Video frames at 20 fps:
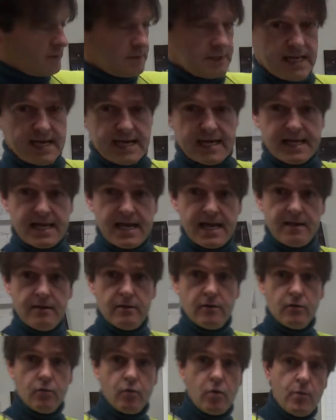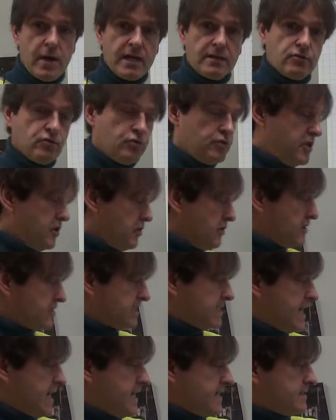And again, we went to the other
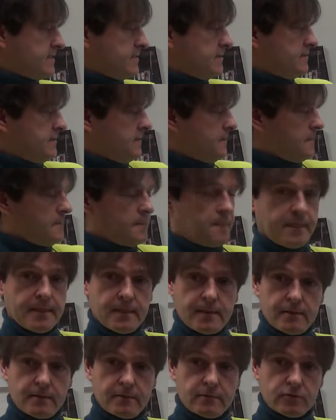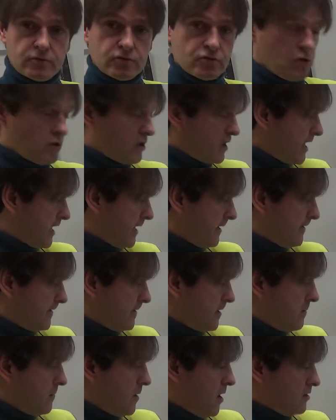side, talking
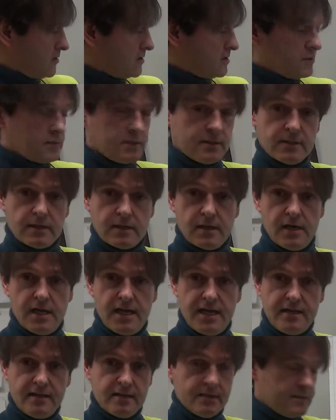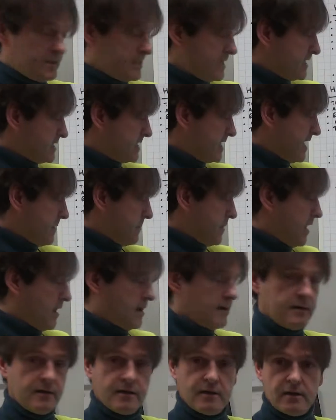about Lean Six Sigma.
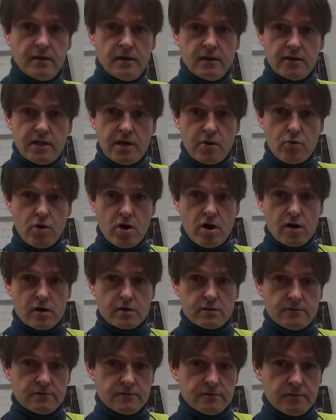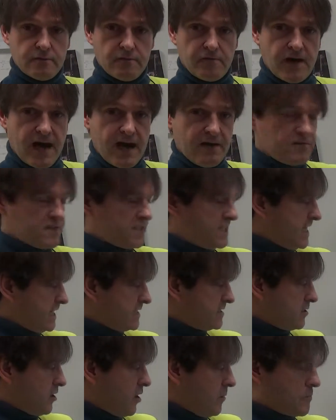There were
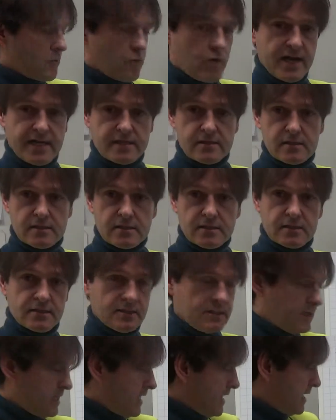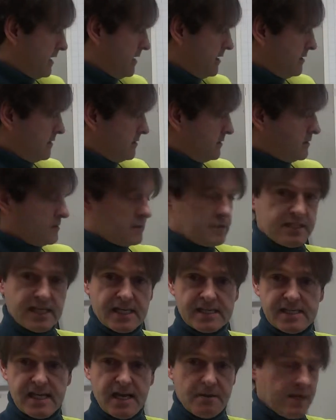5-6 operators in
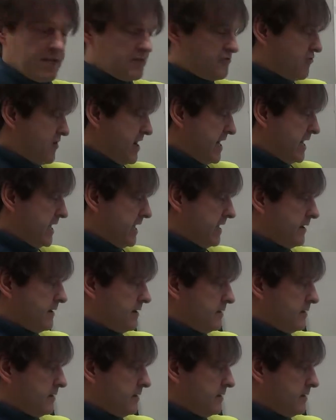Six Sigma training.